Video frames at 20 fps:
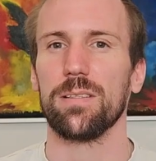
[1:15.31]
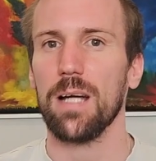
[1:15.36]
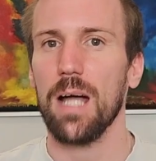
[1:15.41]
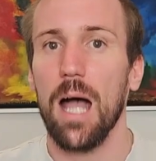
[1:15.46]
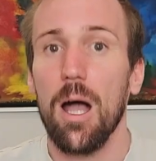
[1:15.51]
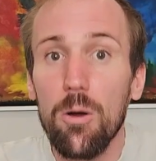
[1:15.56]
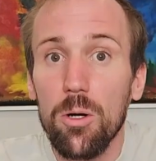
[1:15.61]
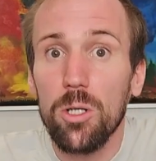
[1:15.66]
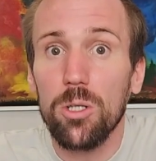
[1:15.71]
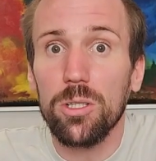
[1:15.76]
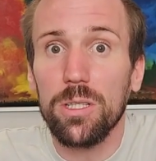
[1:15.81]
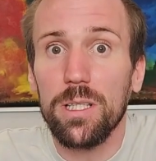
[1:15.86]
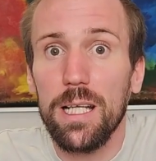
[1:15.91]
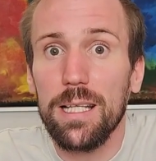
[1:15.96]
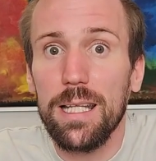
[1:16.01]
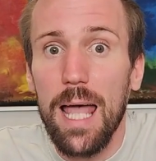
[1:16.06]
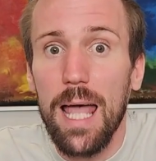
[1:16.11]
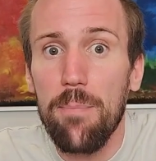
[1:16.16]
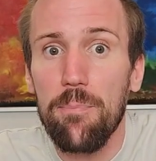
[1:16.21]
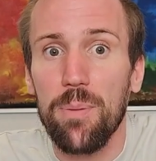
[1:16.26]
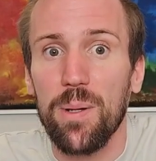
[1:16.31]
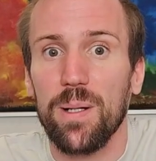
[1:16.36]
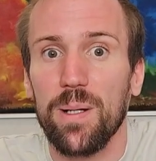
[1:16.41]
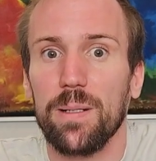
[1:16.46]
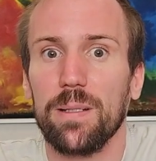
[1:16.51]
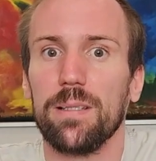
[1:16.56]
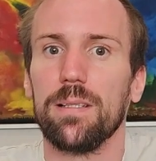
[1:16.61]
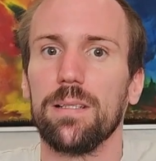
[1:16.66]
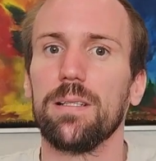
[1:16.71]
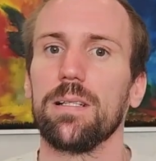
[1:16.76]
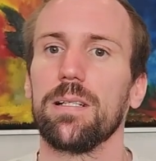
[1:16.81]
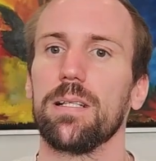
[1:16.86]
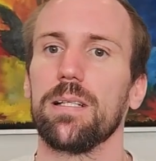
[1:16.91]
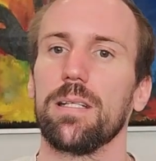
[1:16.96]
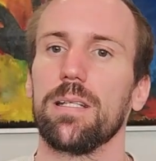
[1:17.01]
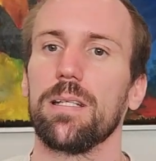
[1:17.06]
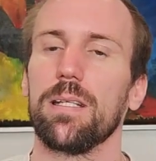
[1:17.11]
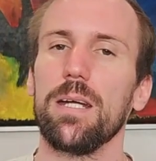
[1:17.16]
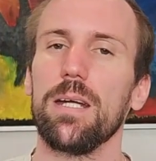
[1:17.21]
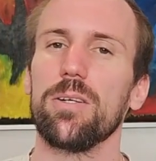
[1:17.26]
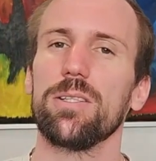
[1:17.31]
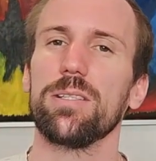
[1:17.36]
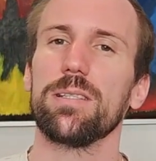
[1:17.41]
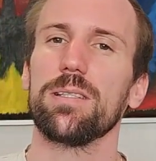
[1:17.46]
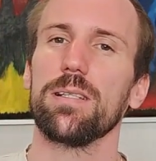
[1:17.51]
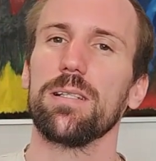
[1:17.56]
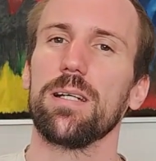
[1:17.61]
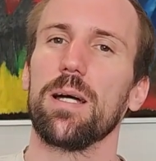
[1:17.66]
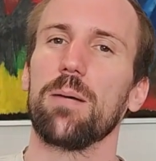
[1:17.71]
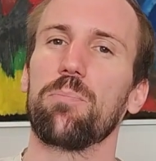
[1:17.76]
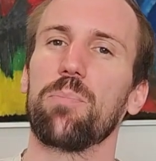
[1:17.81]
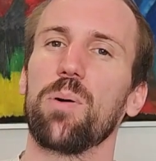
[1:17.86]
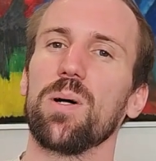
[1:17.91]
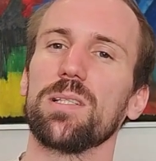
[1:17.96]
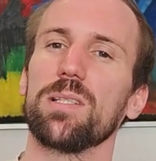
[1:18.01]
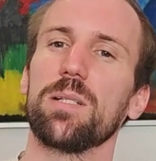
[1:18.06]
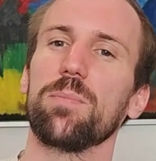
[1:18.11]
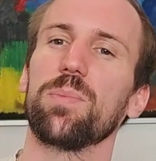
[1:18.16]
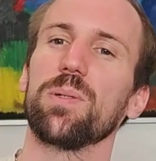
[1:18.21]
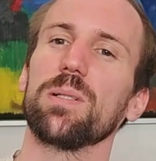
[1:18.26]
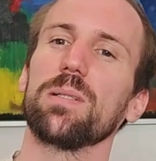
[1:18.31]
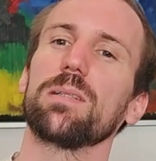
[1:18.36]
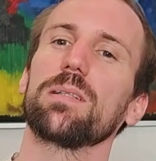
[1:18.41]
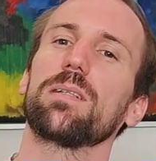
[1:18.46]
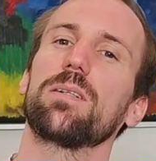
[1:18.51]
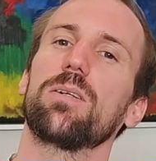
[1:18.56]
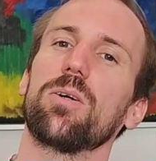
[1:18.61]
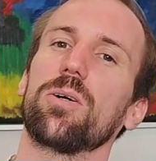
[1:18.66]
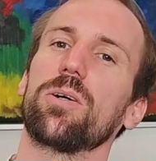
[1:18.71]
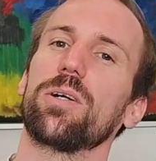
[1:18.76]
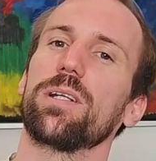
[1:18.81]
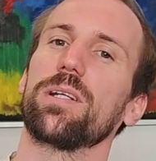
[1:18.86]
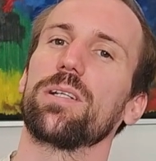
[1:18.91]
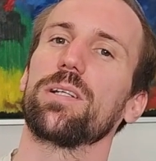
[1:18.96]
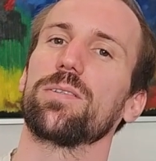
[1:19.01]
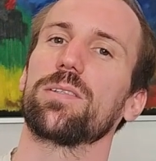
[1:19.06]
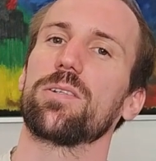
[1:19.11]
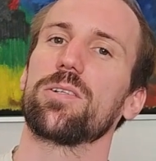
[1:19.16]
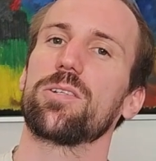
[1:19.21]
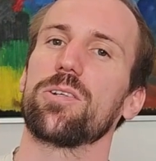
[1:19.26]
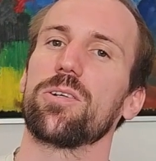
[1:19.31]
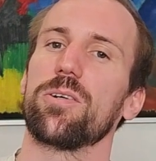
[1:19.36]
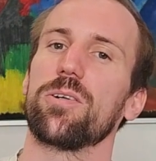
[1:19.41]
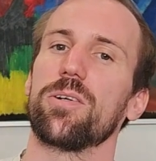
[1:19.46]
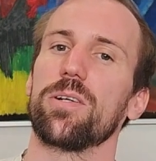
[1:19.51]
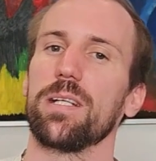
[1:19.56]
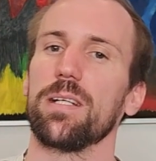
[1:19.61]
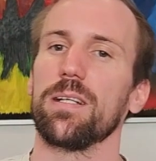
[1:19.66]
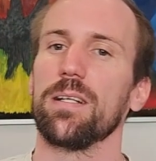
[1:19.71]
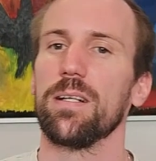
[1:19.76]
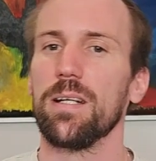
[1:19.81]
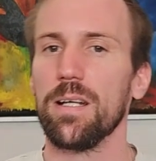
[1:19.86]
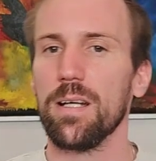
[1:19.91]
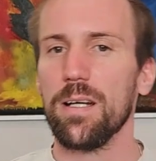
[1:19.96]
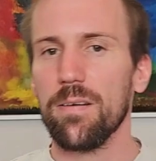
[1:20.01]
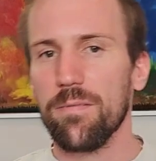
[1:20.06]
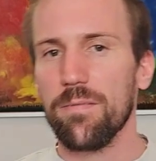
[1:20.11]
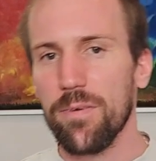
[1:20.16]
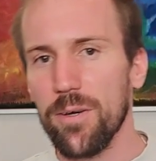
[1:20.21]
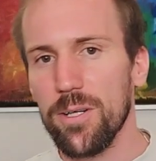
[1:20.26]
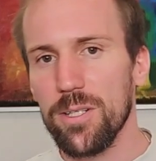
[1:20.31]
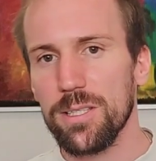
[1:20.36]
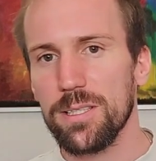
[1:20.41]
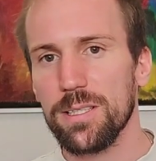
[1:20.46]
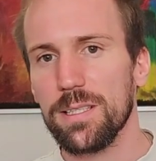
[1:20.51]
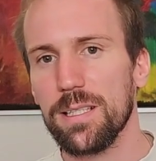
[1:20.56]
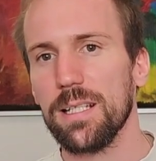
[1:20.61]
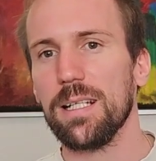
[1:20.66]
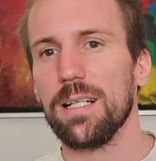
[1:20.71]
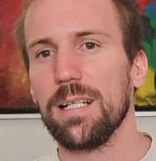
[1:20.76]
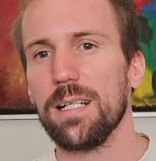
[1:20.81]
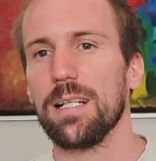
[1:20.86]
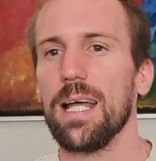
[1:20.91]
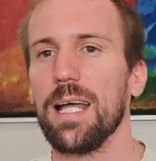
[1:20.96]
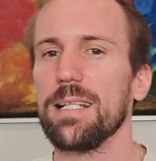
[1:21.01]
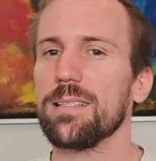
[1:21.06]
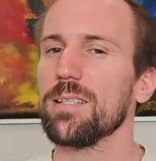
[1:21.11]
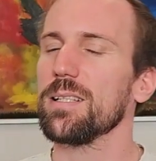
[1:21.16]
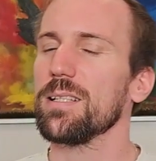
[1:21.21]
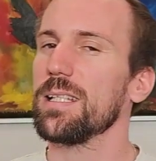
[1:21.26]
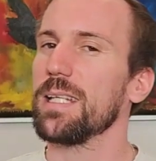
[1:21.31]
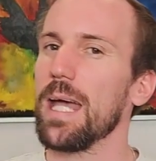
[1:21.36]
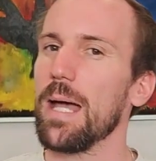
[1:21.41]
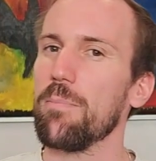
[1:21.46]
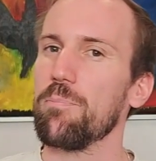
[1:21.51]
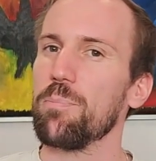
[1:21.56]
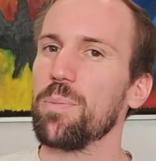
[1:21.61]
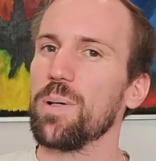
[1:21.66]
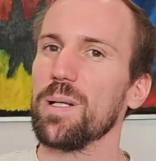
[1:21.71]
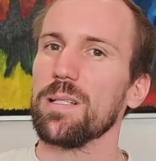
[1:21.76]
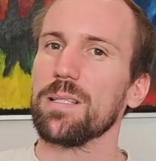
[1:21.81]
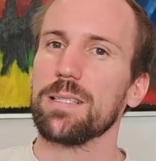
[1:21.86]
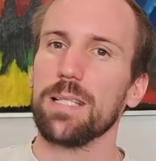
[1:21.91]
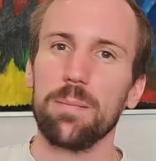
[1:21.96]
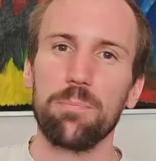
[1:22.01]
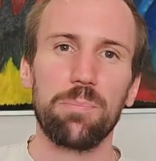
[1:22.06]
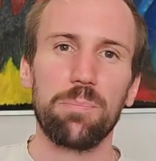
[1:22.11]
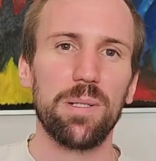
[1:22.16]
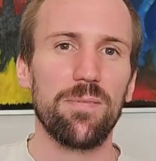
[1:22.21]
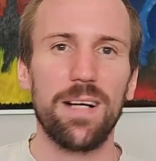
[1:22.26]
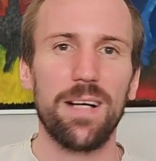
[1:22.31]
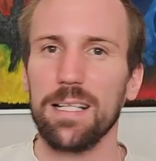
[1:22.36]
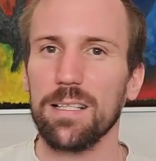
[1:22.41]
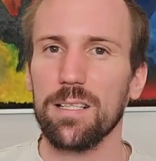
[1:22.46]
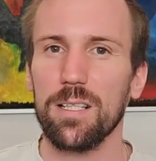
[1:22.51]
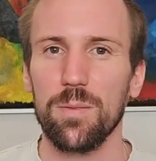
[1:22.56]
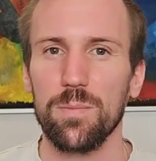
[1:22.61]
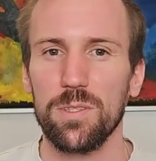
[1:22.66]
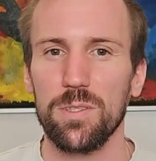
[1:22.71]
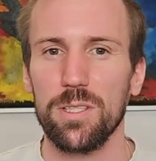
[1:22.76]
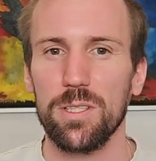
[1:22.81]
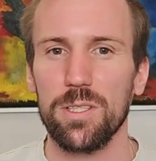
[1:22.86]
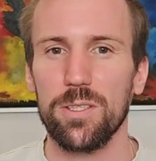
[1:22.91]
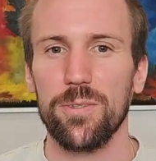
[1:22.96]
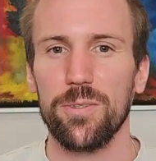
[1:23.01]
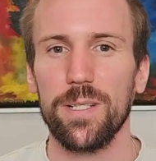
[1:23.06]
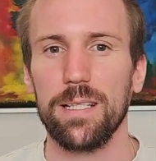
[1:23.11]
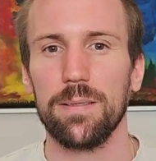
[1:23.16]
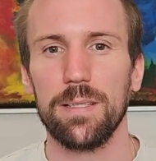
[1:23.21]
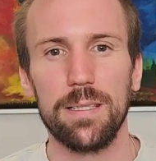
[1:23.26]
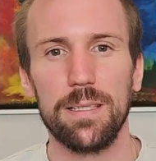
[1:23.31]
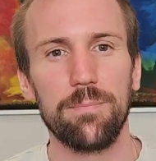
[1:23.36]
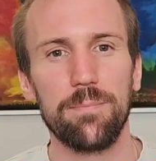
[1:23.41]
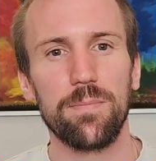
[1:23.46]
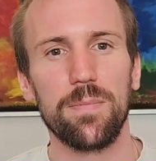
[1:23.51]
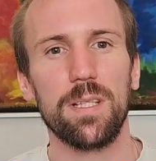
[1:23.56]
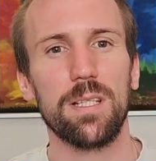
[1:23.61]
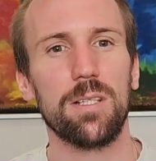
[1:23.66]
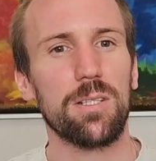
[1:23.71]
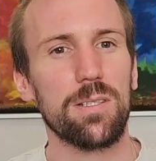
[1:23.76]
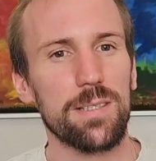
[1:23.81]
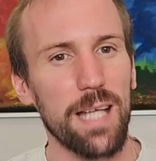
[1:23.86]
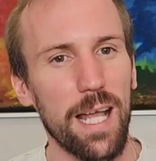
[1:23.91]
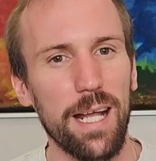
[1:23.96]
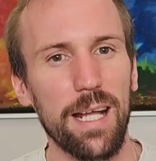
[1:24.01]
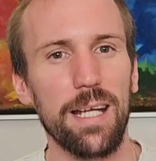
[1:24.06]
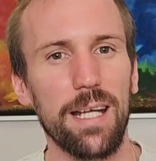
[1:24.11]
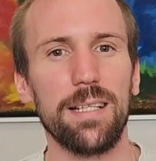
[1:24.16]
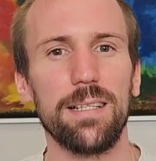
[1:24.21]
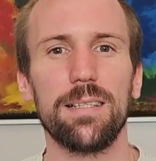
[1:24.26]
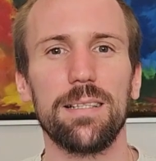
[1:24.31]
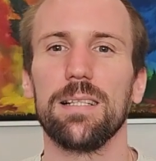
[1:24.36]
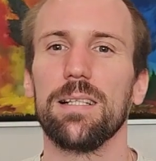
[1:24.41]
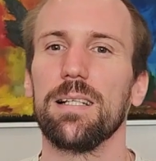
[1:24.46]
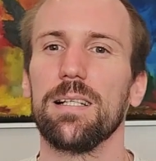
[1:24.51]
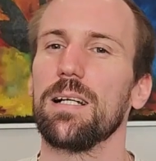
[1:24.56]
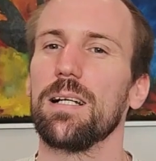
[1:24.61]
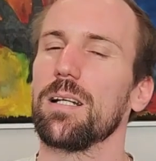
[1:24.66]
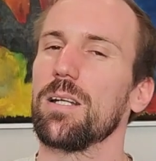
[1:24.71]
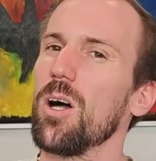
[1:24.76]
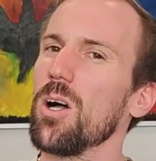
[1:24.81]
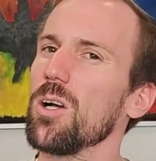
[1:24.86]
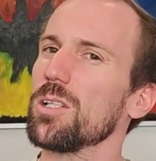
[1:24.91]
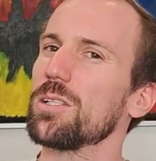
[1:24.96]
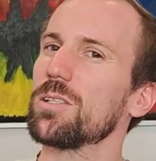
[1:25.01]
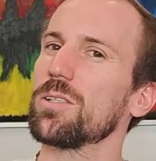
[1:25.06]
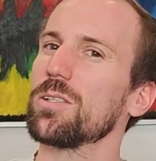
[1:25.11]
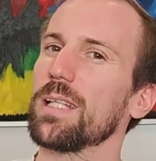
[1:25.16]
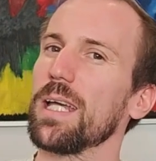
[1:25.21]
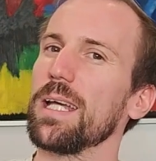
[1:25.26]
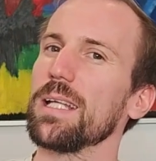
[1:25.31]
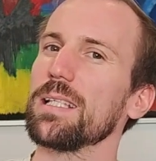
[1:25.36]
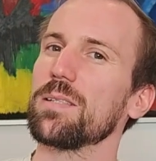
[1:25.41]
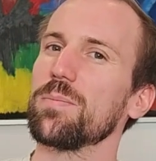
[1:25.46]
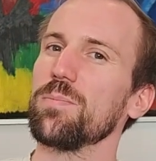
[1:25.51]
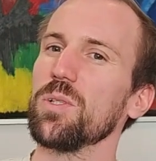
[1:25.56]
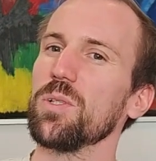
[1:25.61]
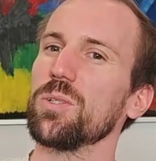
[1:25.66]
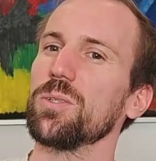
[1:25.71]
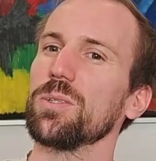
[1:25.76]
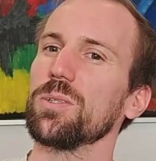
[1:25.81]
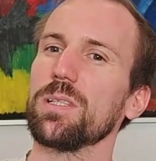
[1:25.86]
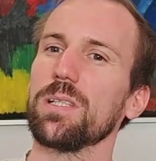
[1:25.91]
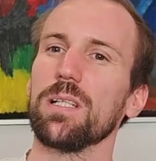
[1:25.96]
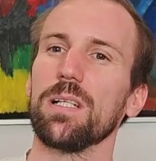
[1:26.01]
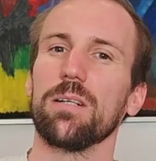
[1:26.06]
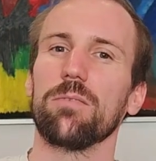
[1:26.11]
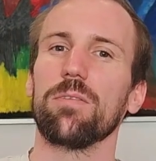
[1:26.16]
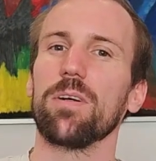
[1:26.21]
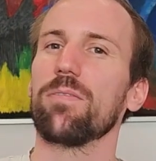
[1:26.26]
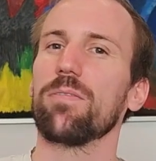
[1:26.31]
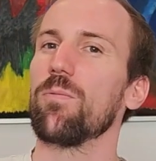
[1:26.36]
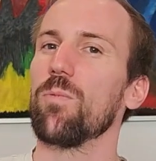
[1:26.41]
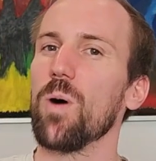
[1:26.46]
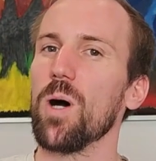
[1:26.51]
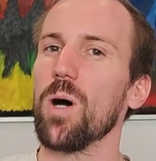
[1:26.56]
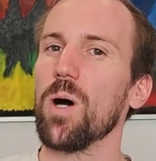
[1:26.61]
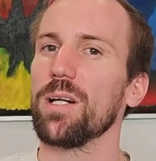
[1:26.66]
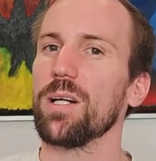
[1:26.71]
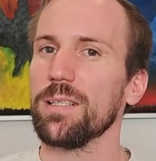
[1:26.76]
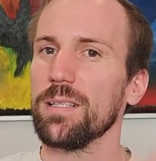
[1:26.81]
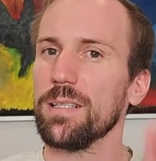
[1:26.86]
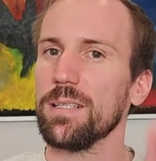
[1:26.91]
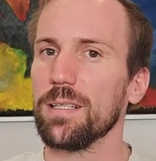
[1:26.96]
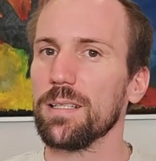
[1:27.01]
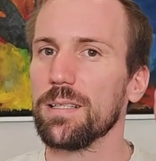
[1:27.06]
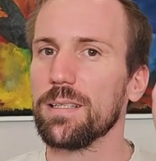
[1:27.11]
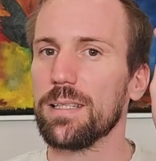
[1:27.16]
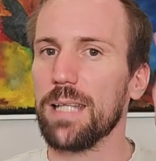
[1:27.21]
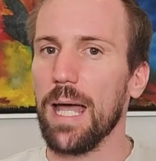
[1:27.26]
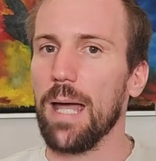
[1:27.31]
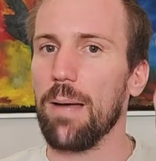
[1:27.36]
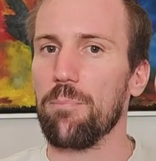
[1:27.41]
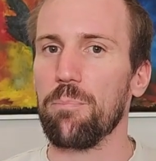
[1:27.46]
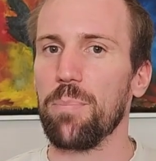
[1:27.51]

How could that happen? Here's a possible core user journey. First, lands on the app, simple welcome screen. Second, logs today's mood with one tap.